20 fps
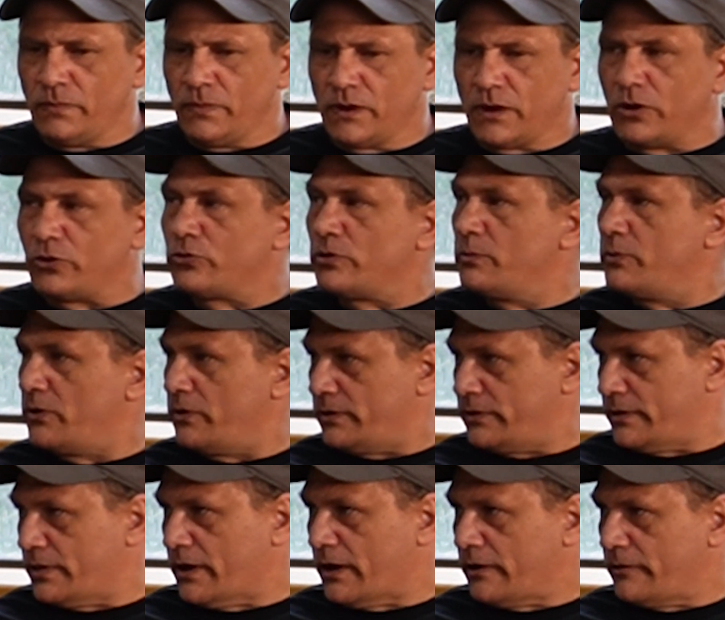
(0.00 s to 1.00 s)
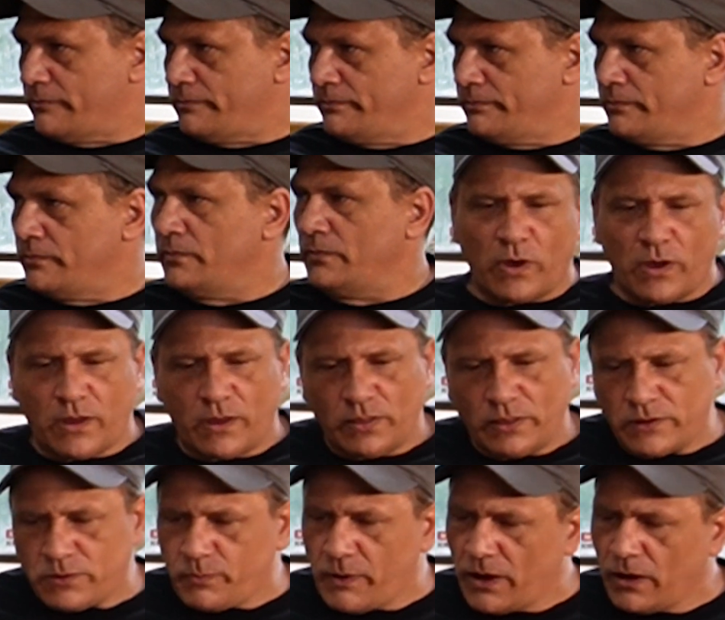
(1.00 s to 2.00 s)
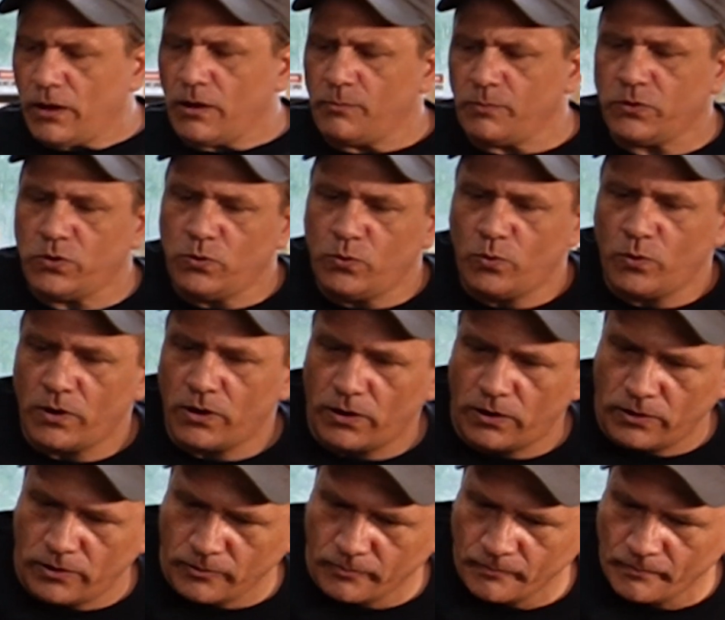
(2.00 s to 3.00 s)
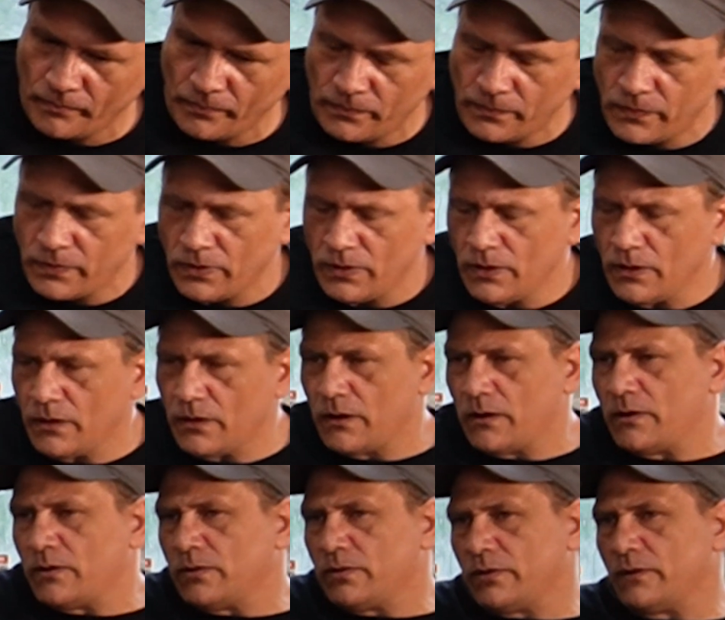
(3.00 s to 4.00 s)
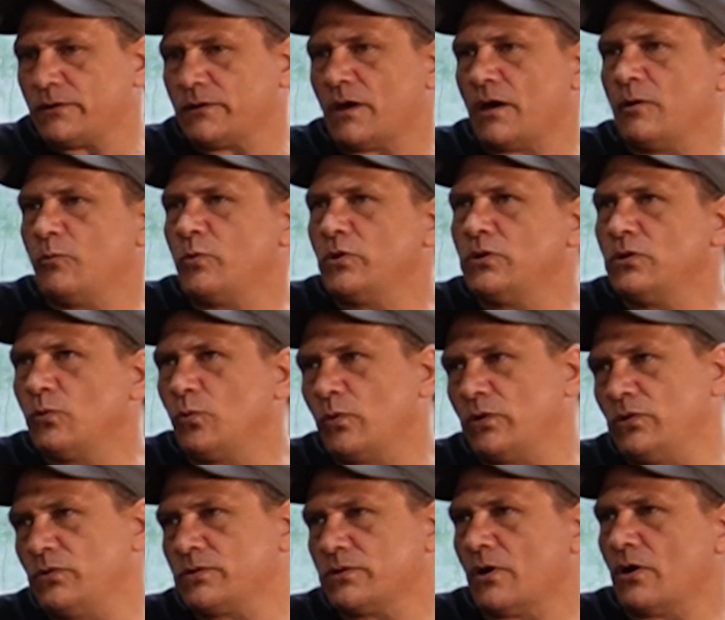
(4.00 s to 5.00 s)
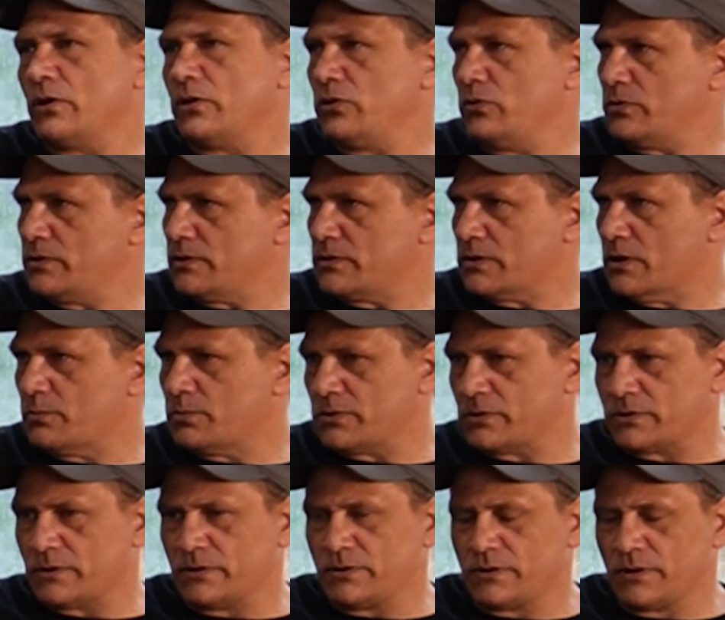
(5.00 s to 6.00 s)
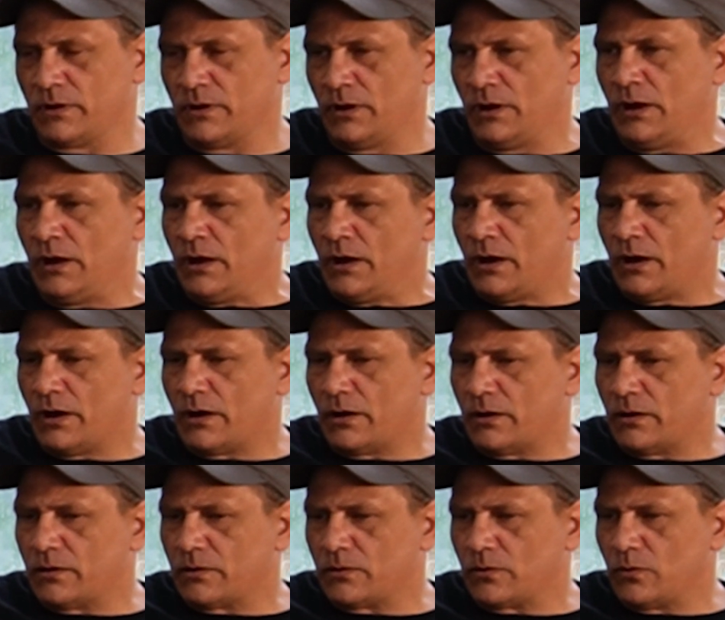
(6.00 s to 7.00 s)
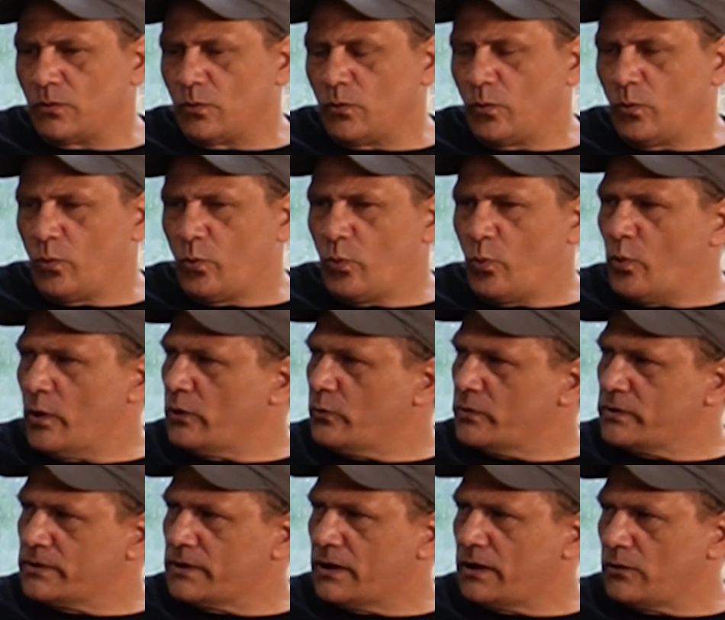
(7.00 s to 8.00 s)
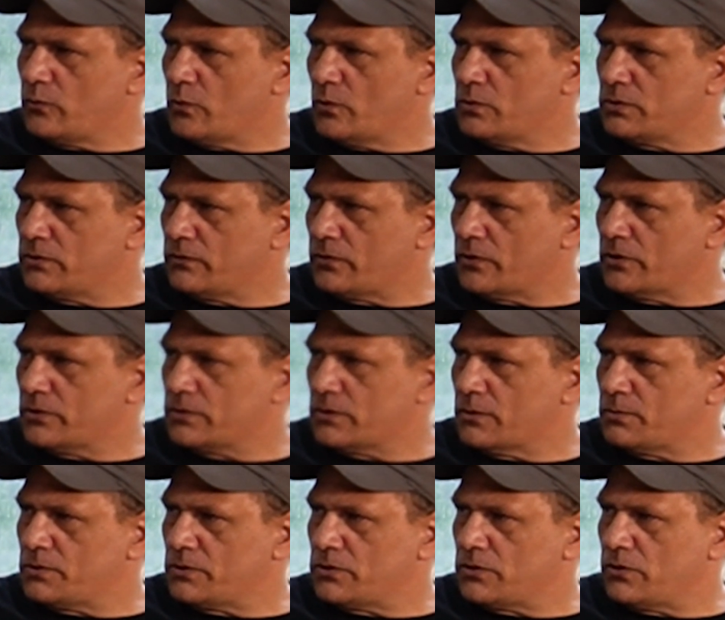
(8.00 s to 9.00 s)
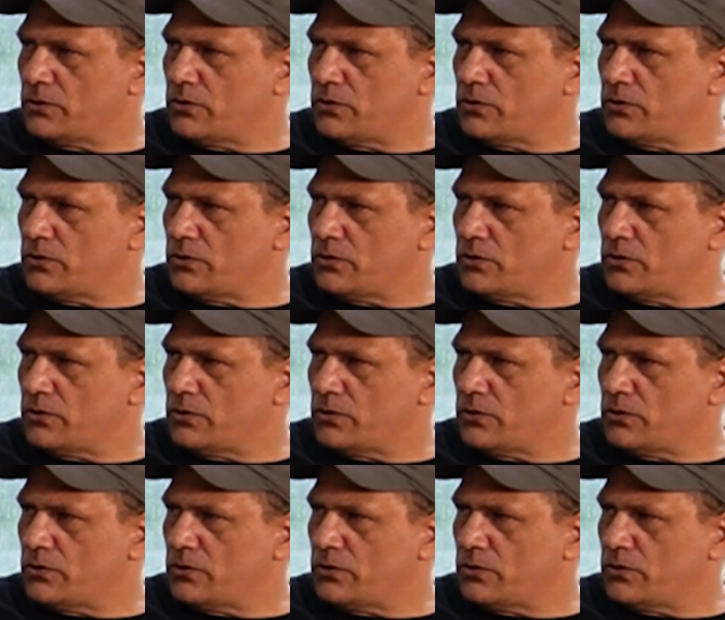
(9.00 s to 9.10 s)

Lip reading: contributed to that. Let's back up to the time when you started using substances. When was that, and what was the first substance you